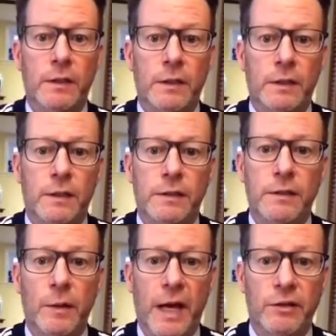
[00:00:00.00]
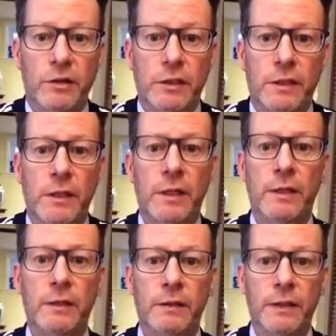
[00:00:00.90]
to actually
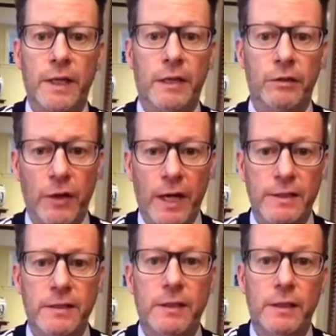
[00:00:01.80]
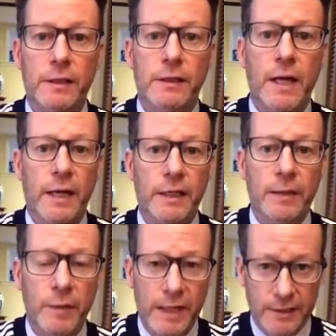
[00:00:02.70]
get dressed and kind of keep
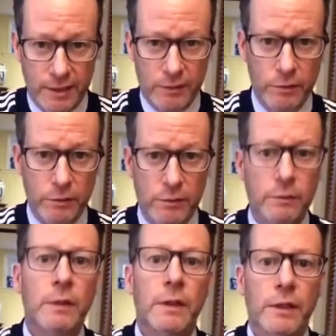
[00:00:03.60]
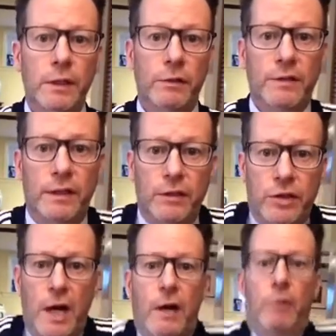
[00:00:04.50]
that schedule, take the
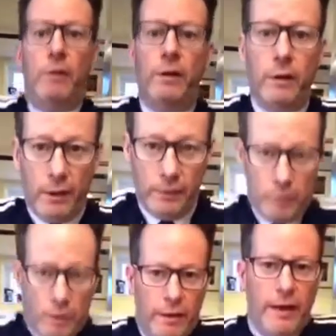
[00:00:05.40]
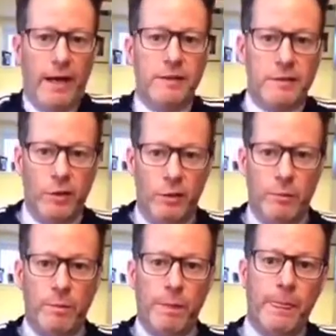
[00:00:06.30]
shower and do all that. So
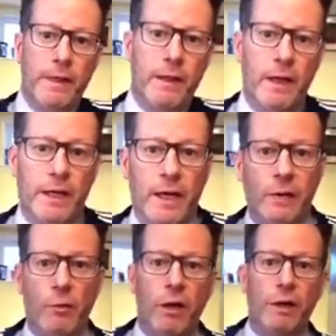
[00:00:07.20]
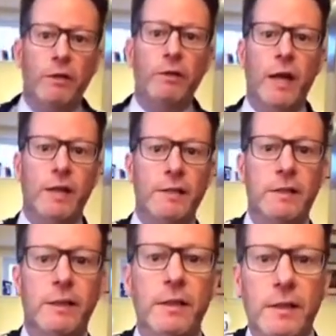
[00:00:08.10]
I kind of want you guys to
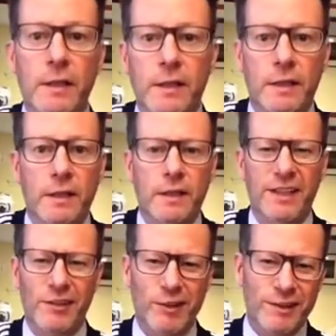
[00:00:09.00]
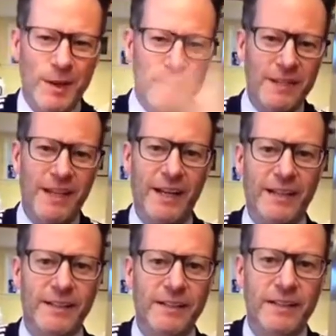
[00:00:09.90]
get dressed up today.
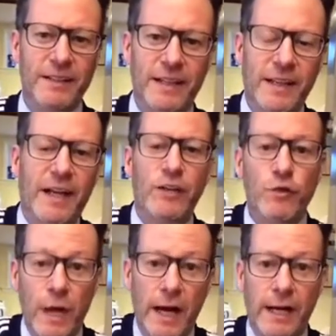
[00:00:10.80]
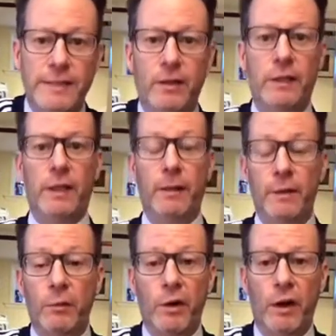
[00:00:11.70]
And then I tried. I said, okay, I'm going to
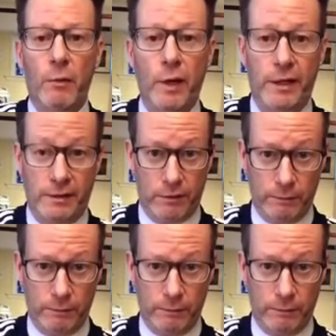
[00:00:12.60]
wear our wedding suit.